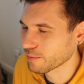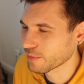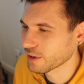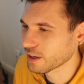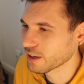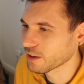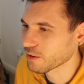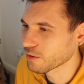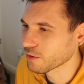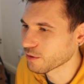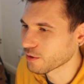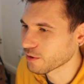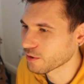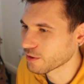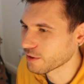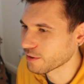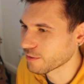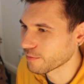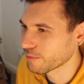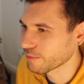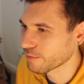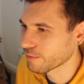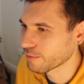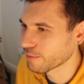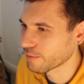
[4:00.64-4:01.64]
my own
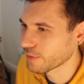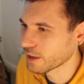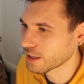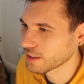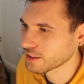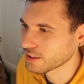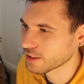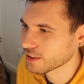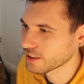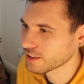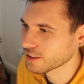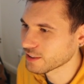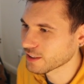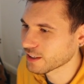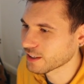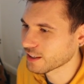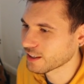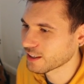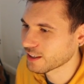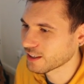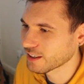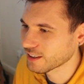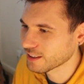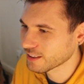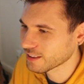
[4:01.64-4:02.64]
message
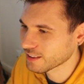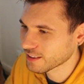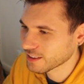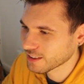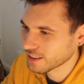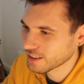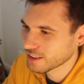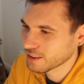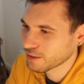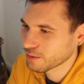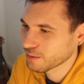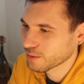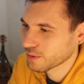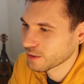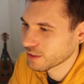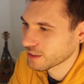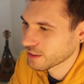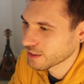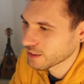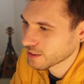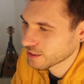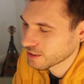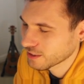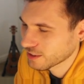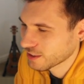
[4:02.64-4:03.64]
and it
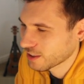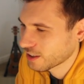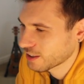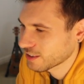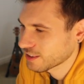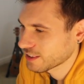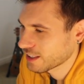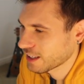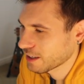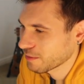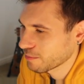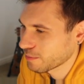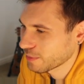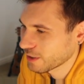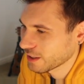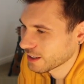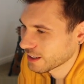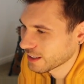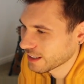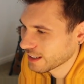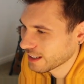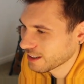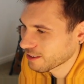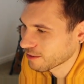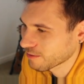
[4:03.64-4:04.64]
will start typing
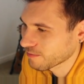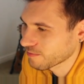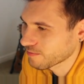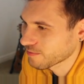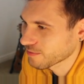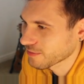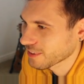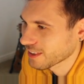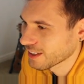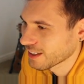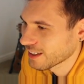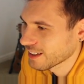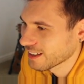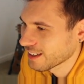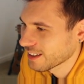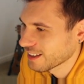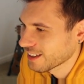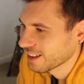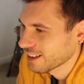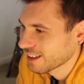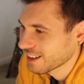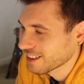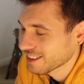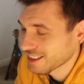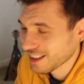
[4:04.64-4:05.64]
it out.
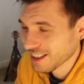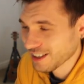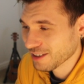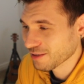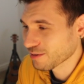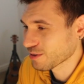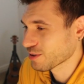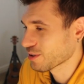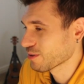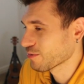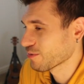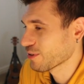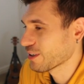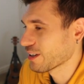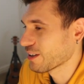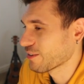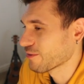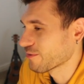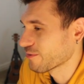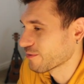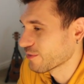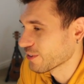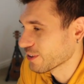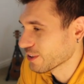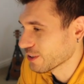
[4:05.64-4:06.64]
So this was a really
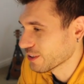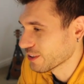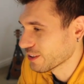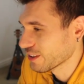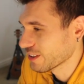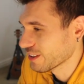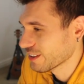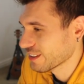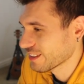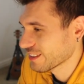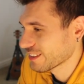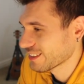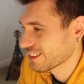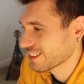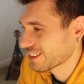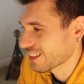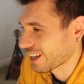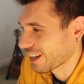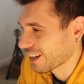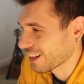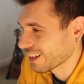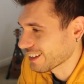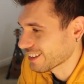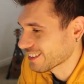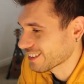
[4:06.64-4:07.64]
fun
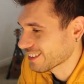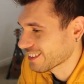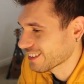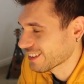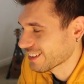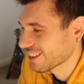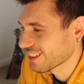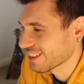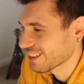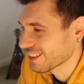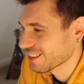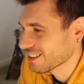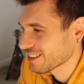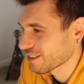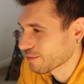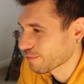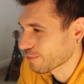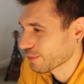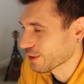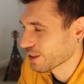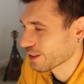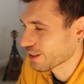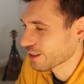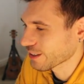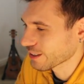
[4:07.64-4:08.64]
site to
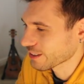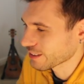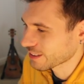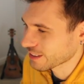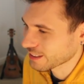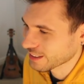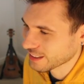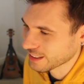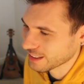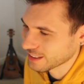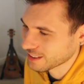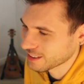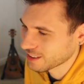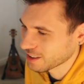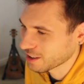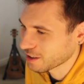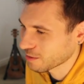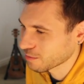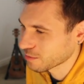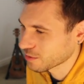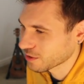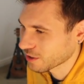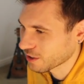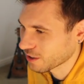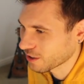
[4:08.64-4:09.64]
build. In
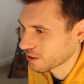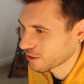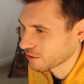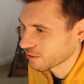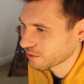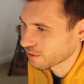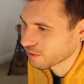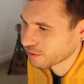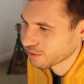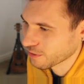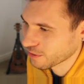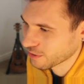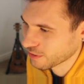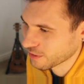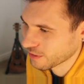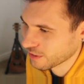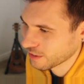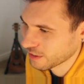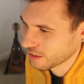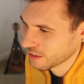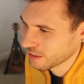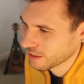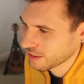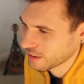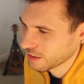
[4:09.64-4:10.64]
terms of,
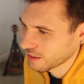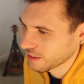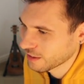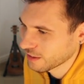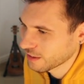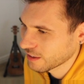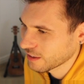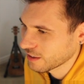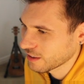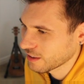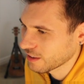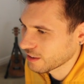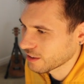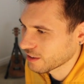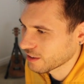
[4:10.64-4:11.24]
you